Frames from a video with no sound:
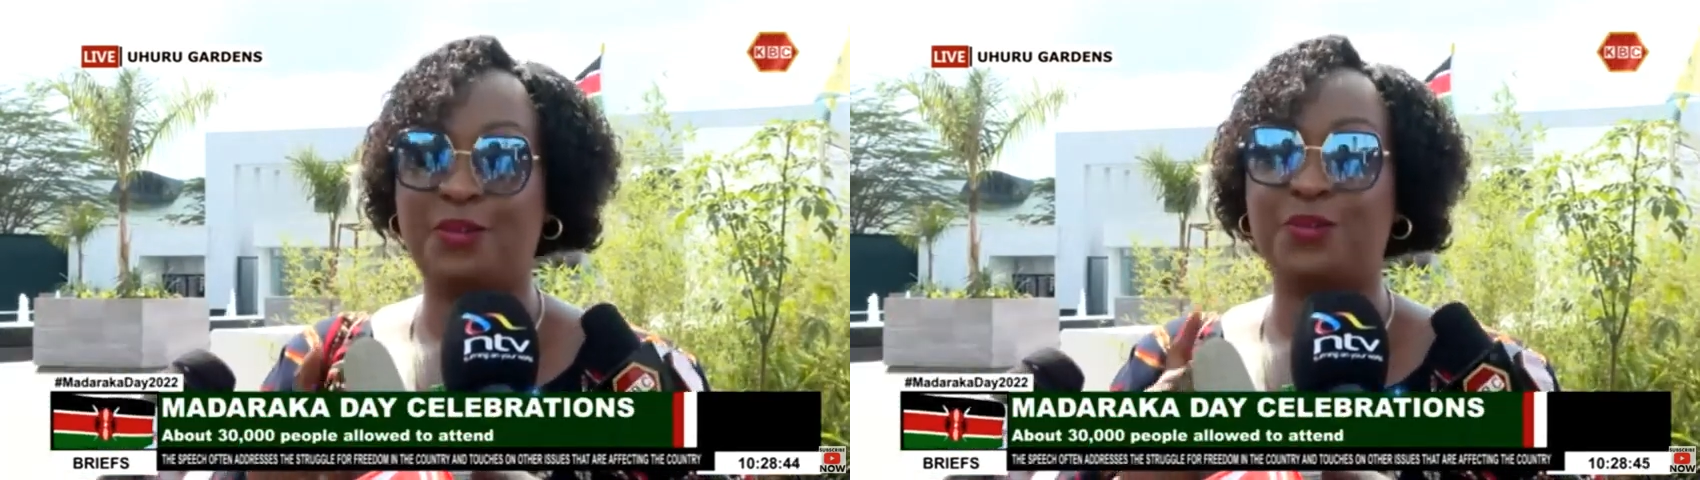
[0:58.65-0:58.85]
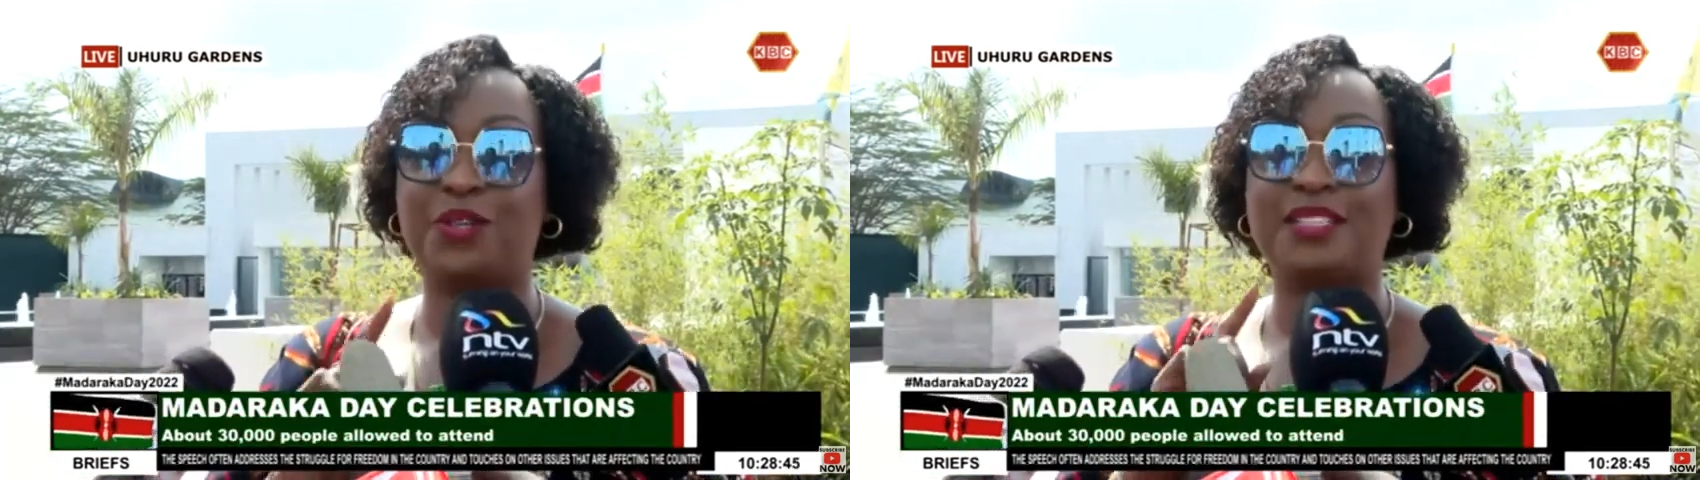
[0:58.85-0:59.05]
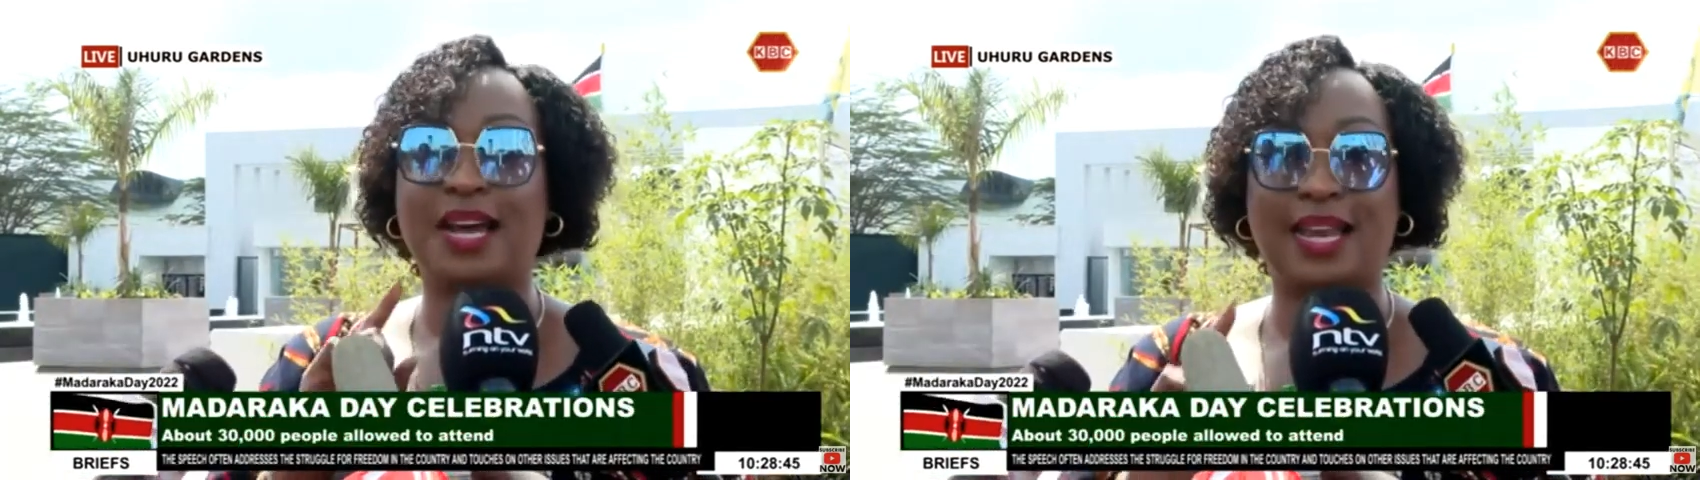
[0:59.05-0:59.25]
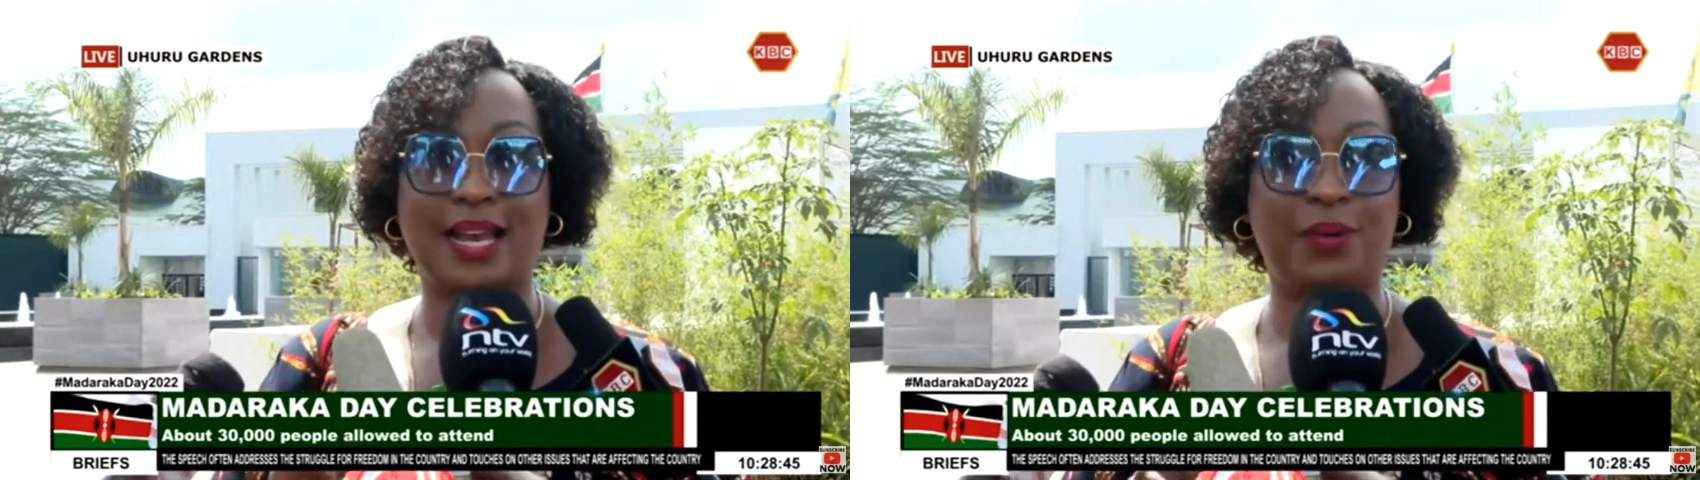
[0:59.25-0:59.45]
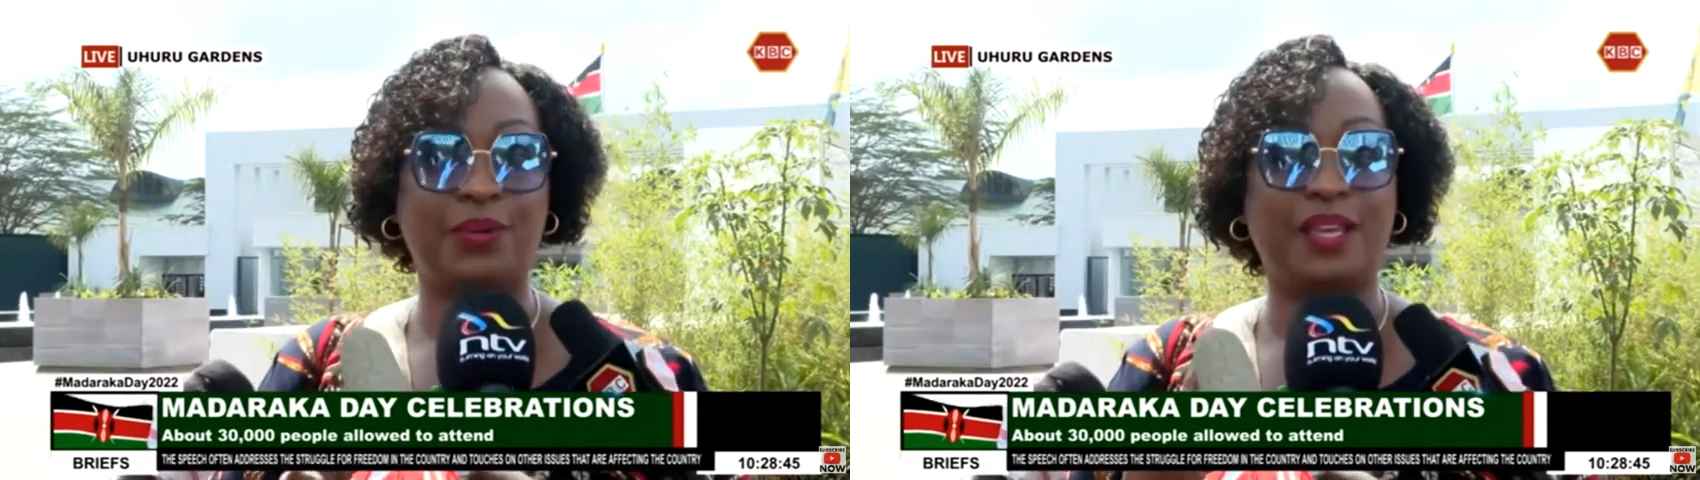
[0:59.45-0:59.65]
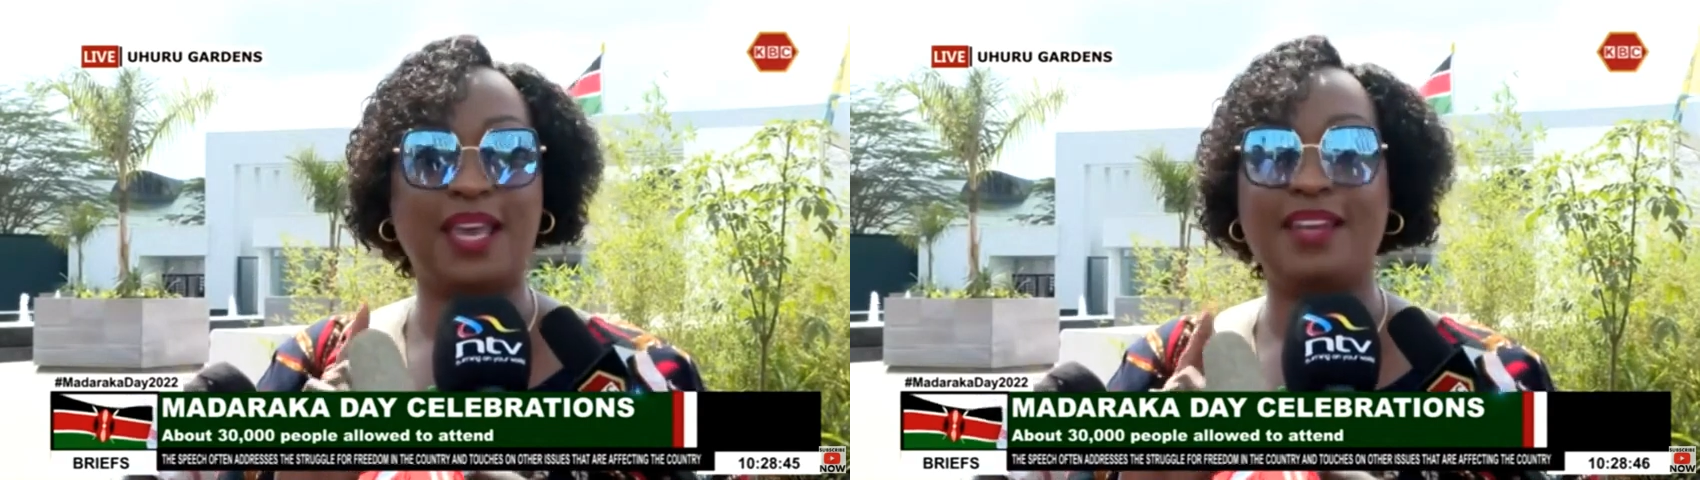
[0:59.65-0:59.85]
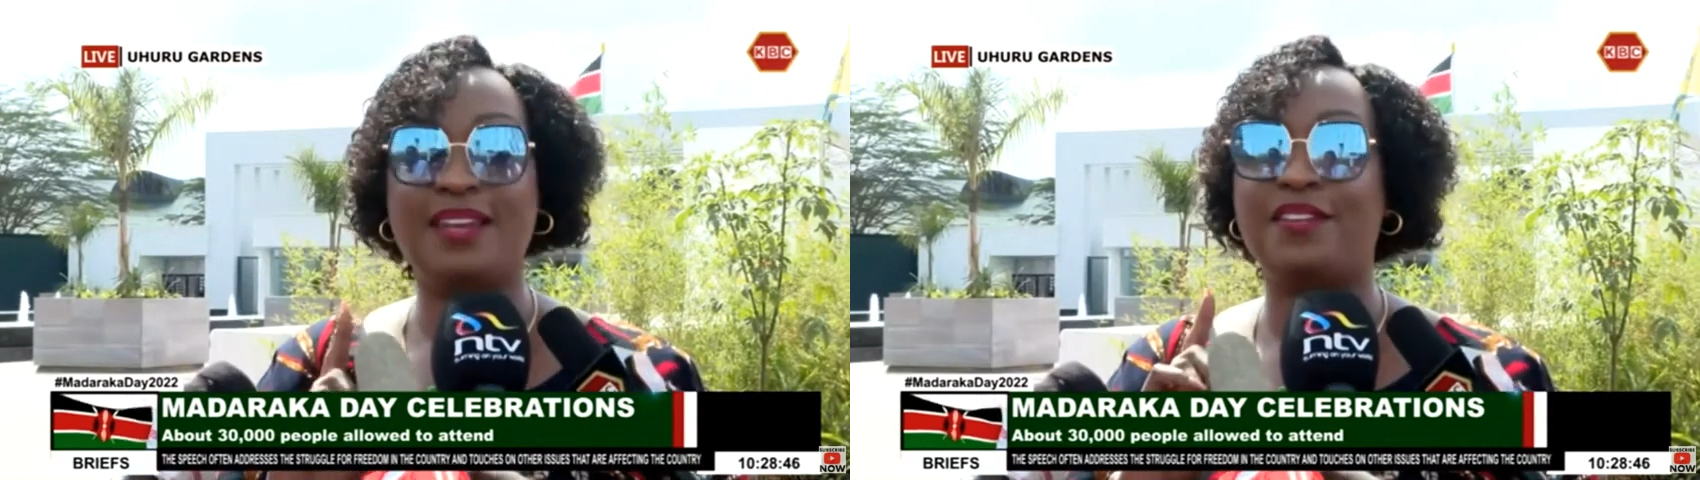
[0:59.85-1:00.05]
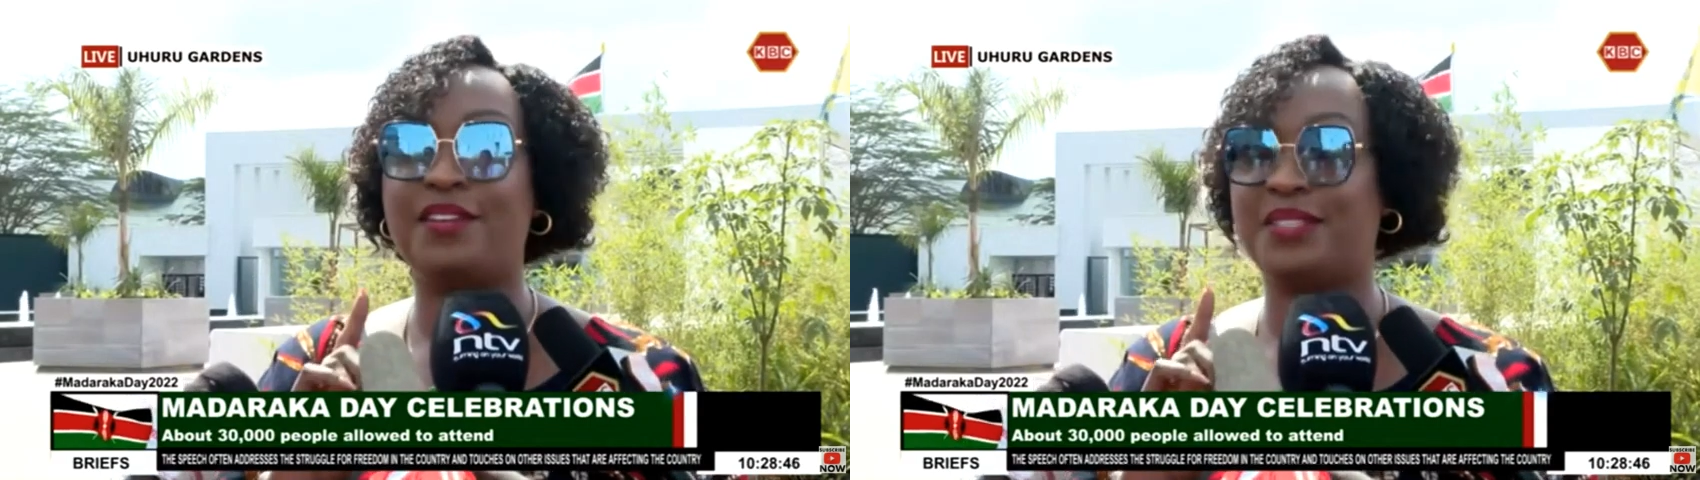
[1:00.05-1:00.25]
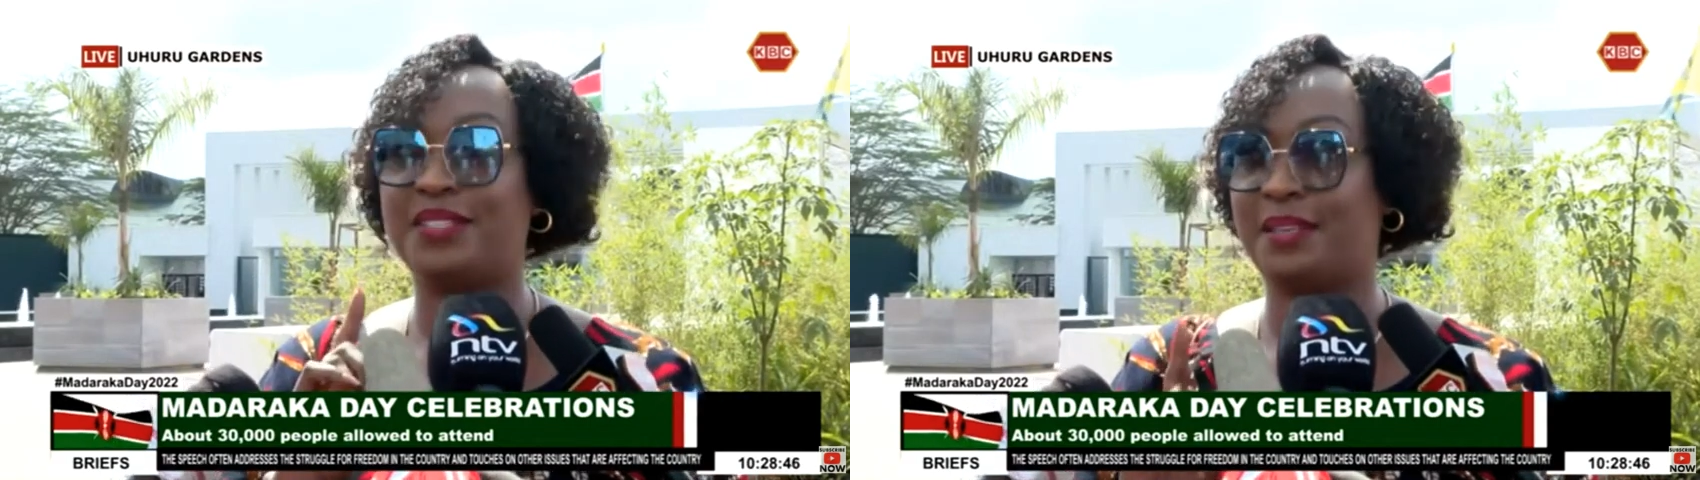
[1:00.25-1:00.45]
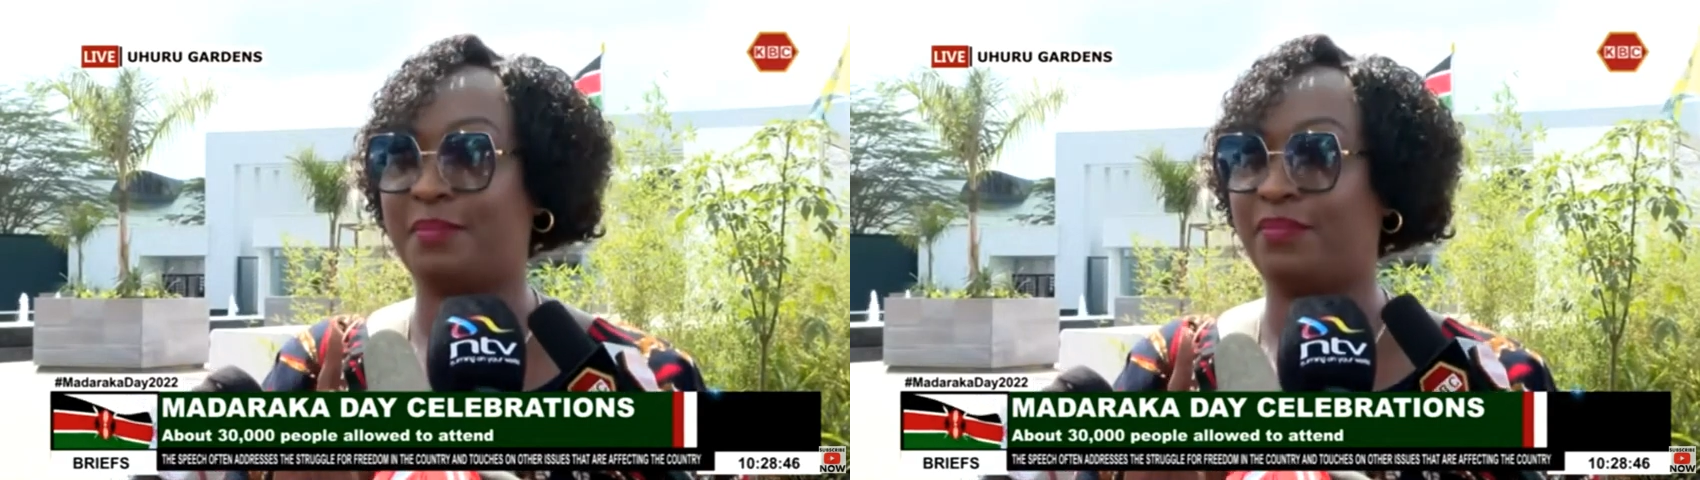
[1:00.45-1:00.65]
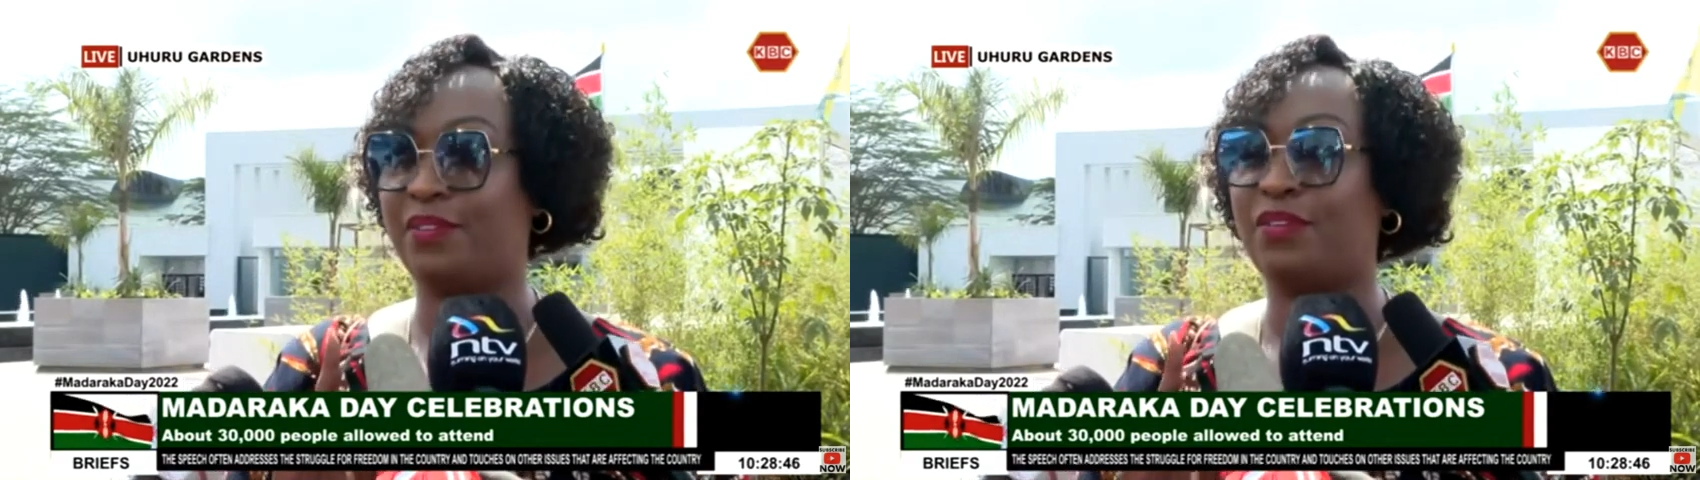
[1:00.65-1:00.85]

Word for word: I will not allow any racism